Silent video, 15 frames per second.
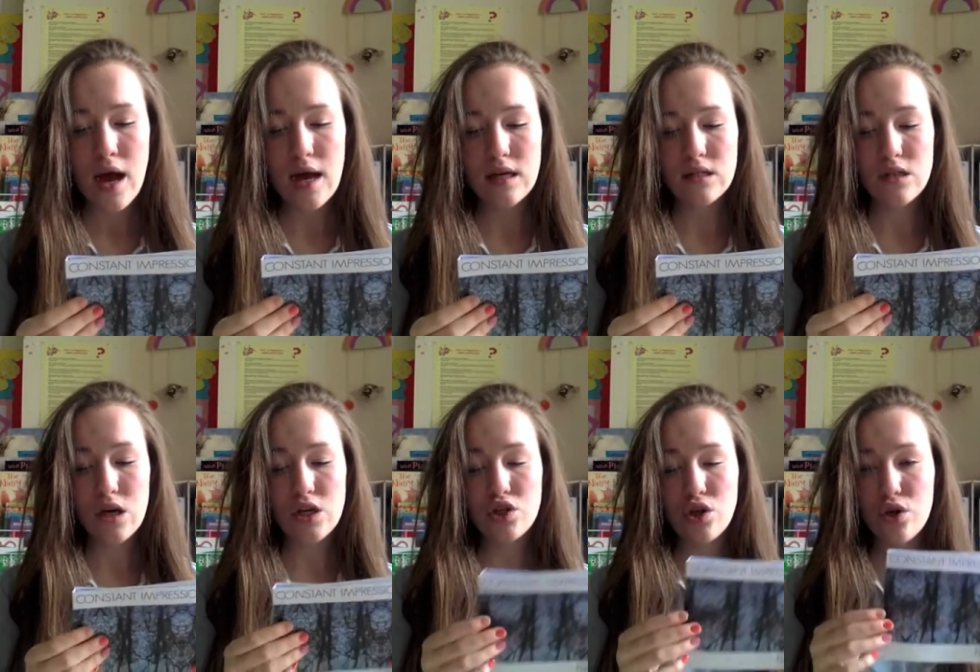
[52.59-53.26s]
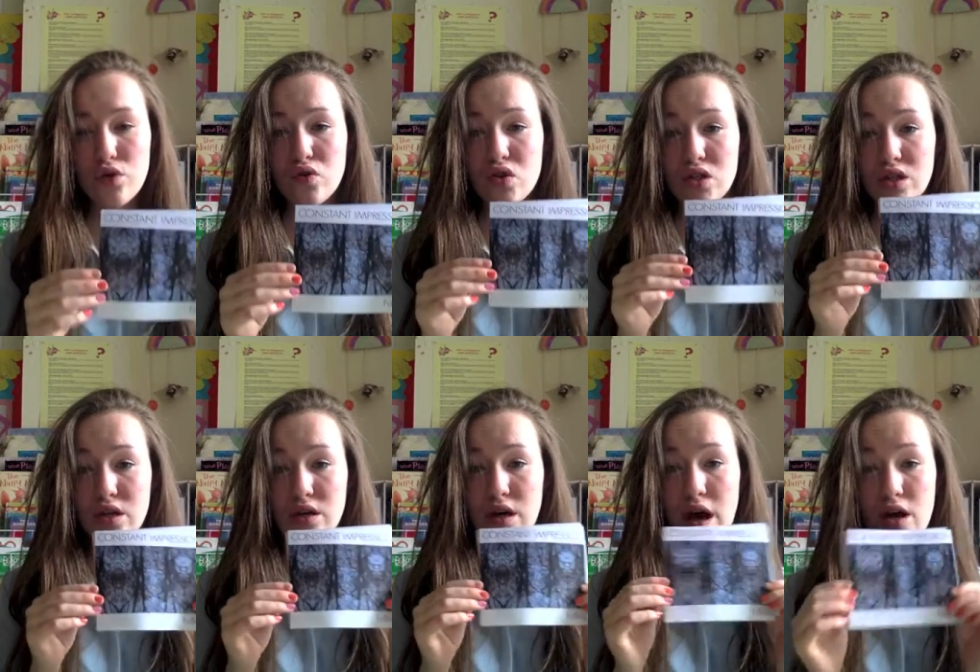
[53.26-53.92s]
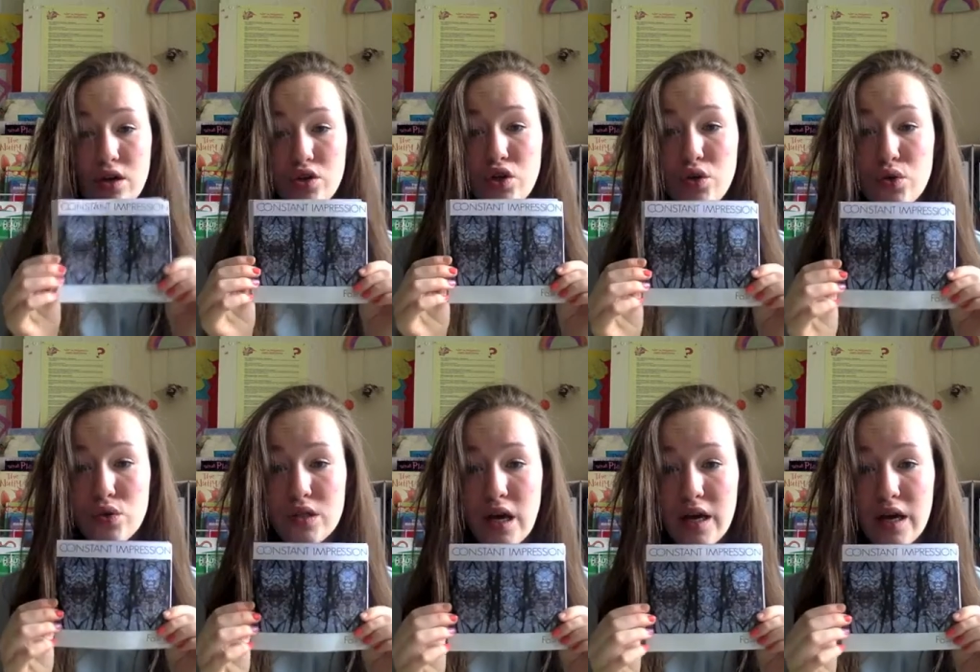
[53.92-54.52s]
as I chose to use